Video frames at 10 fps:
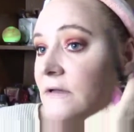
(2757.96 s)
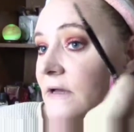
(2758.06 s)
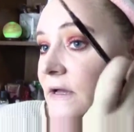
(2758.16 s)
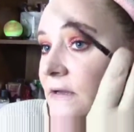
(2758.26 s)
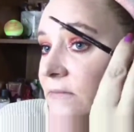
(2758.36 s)

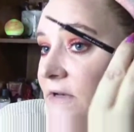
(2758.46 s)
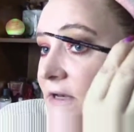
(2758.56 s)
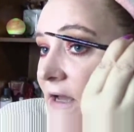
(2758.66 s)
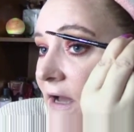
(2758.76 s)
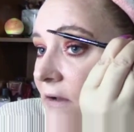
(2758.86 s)
I
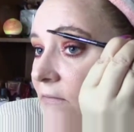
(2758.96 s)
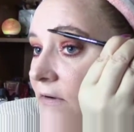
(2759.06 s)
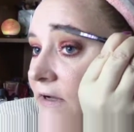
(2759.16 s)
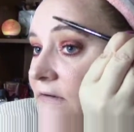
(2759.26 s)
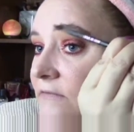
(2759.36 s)
am not
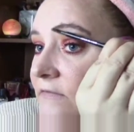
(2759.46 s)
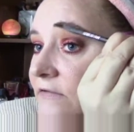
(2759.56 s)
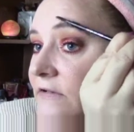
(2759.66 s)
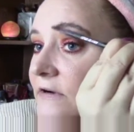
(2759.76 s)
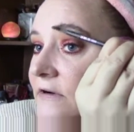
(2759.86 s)
one
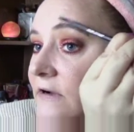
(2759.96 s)
for